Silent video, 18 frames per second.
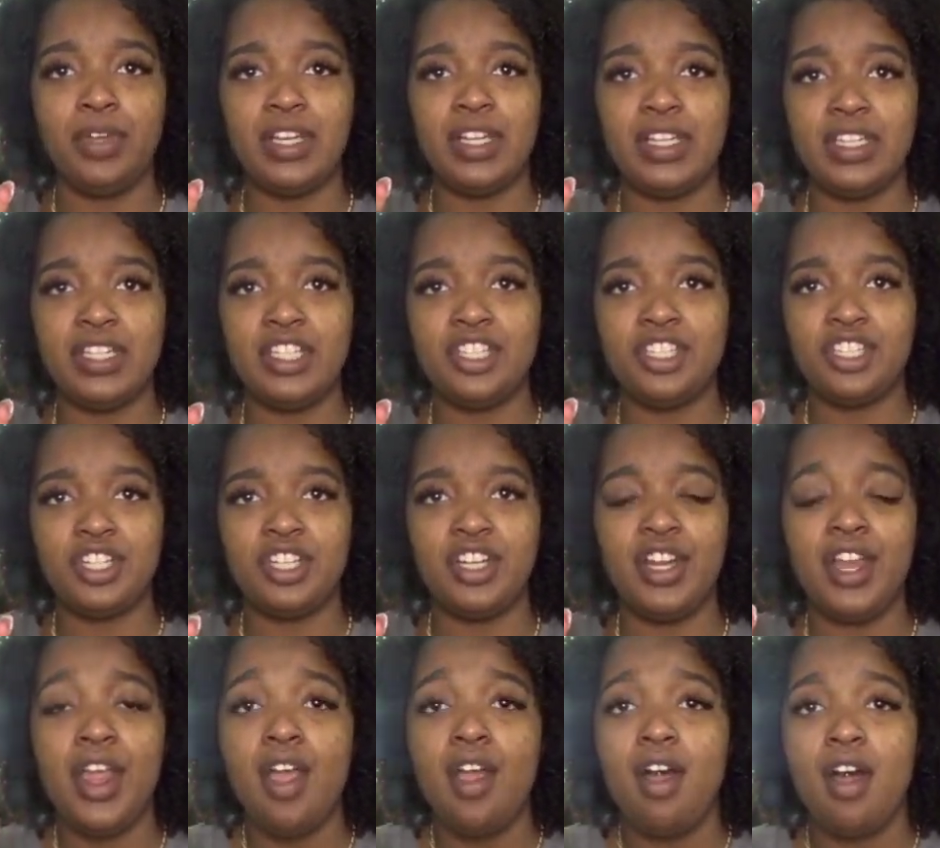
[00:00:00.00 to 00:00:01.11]
and conditioner
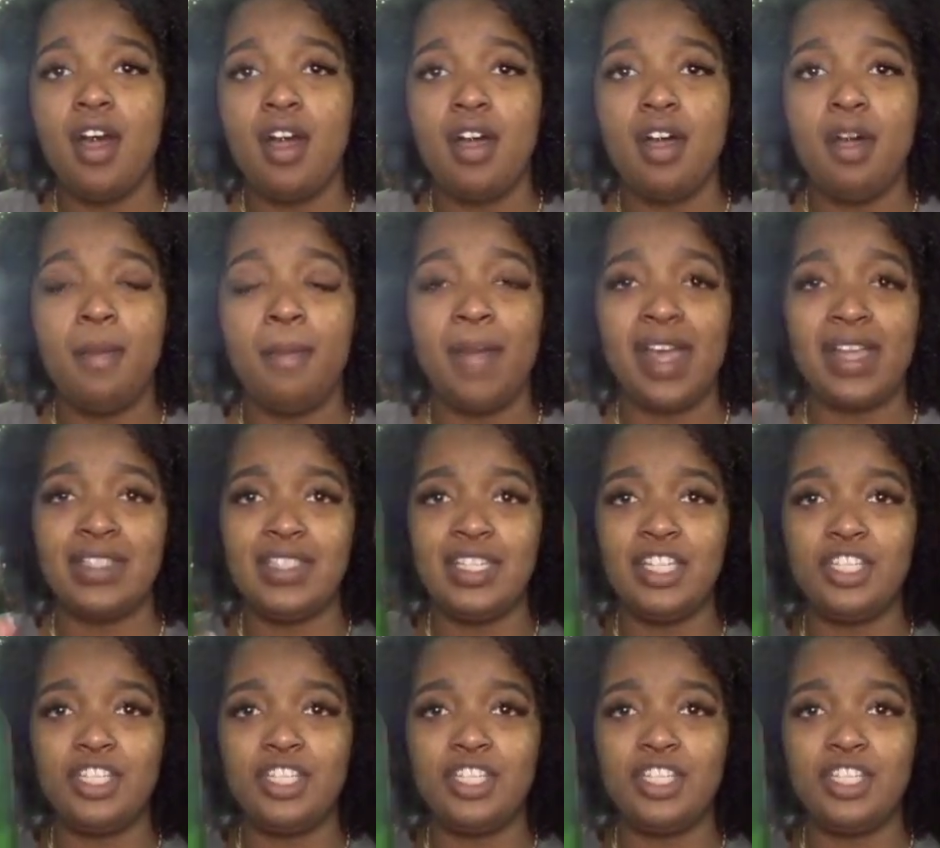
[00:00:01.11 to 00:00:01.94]
by Tea